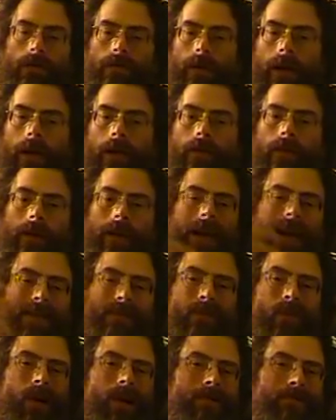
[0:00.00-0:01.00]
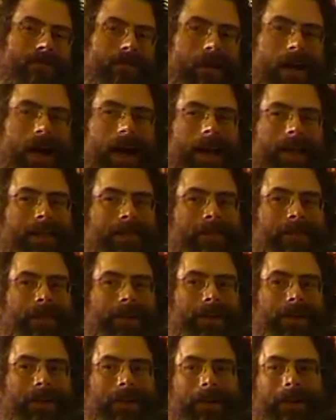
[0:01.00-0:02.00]
Because we had one prize for the
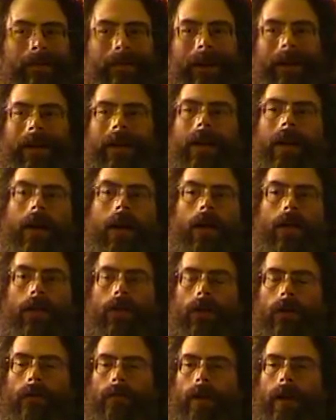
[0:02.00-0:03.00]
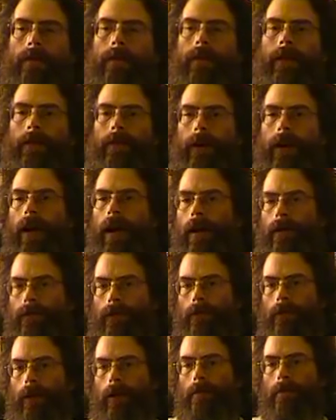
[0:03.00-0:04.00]
tournament, so maybe there would have
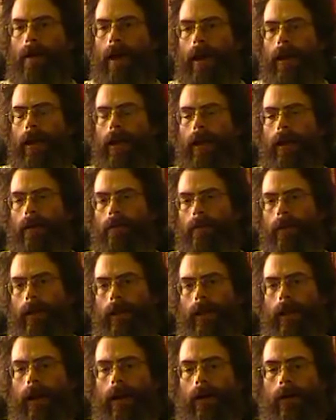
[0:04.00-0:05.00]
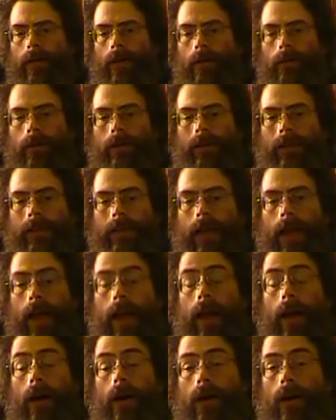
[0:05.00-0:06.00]
to be a metagame in there that would
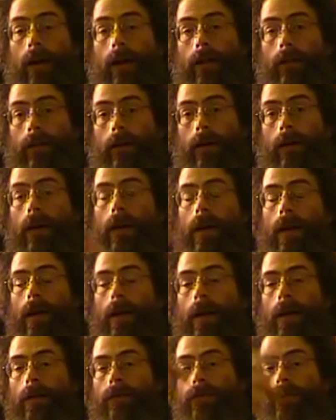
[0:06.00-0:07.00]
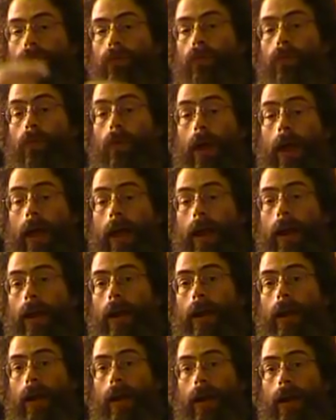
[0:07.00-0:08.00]
say, okay, look, if you win